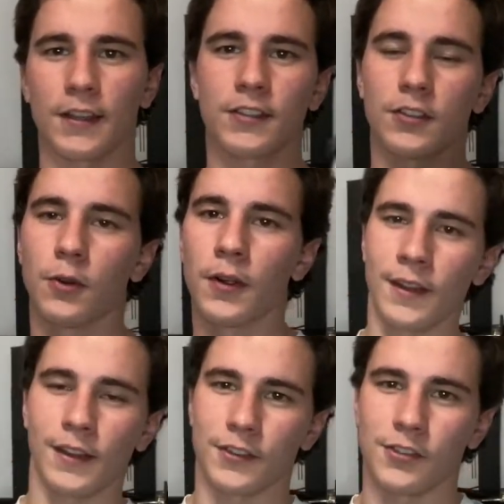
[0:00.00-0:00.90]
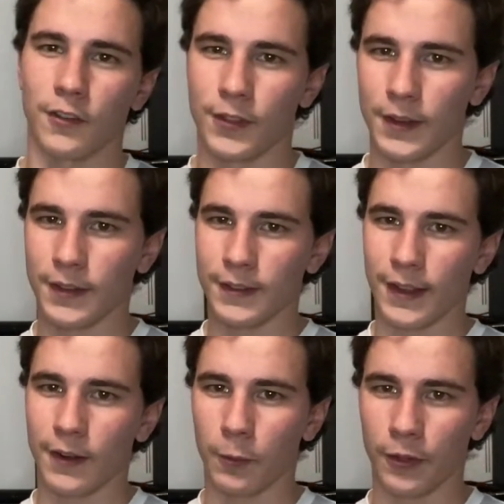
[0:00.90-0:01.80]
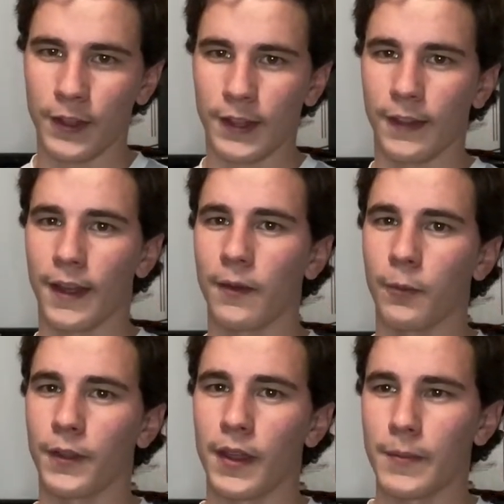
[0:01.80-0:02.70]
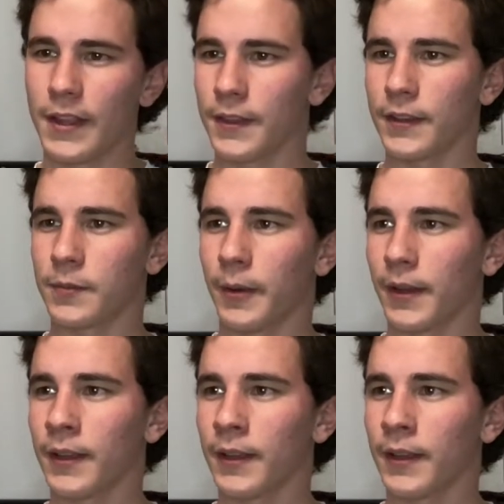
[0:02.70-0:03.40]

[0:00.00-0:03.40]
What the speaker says: So not sure if they kind of were thinking that when they made this, but